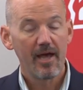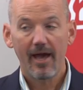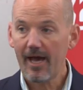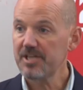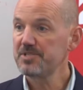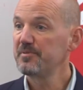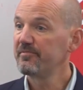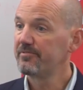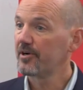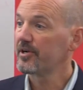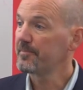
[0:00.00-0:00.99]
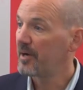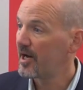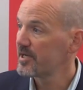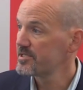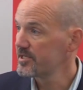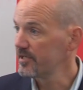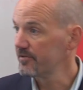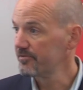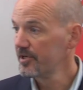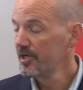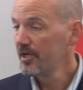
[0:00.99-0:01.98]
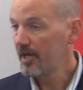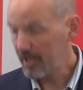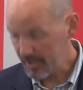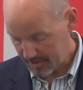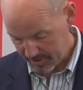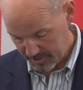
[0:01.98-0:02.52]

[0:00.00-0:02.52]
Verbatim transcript: has been very positive uh,